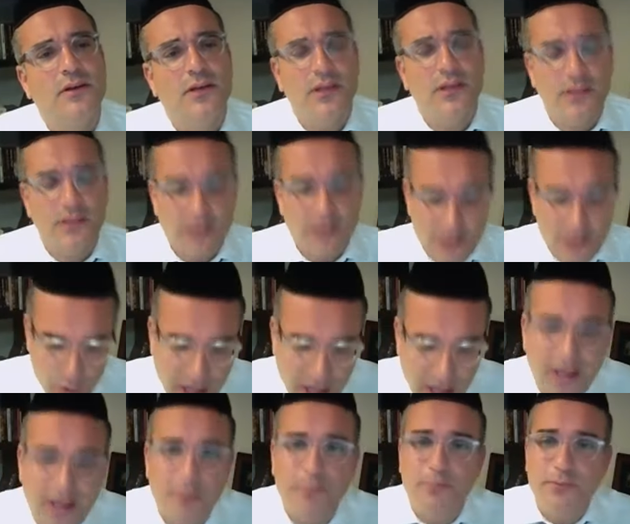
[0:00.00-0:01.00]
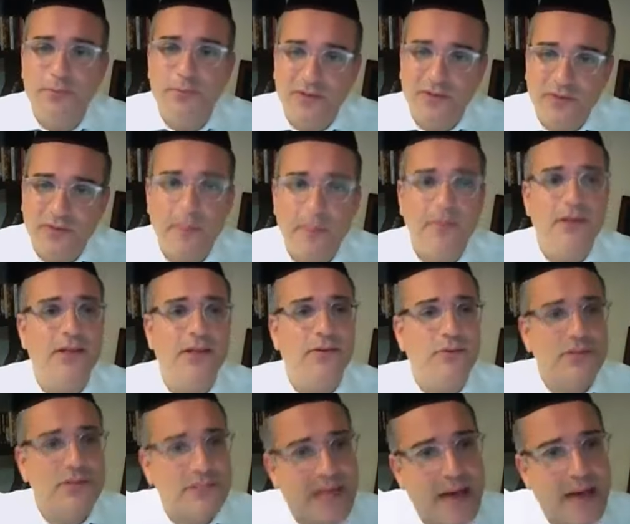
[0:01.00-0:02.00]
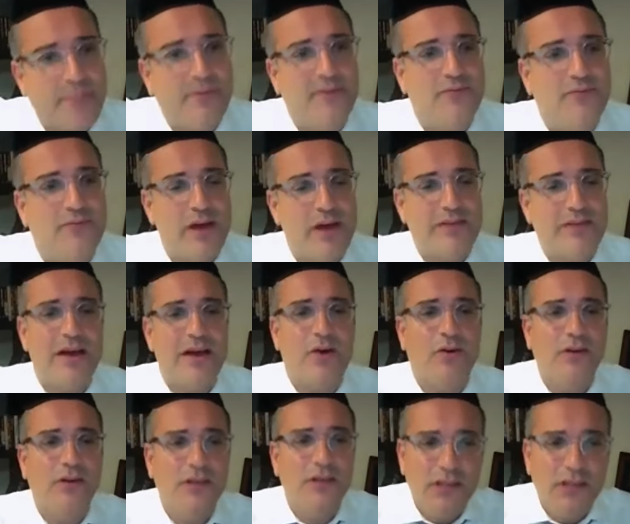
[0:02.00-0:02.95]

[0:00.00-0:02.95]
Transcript: This will help this family who is captive right now.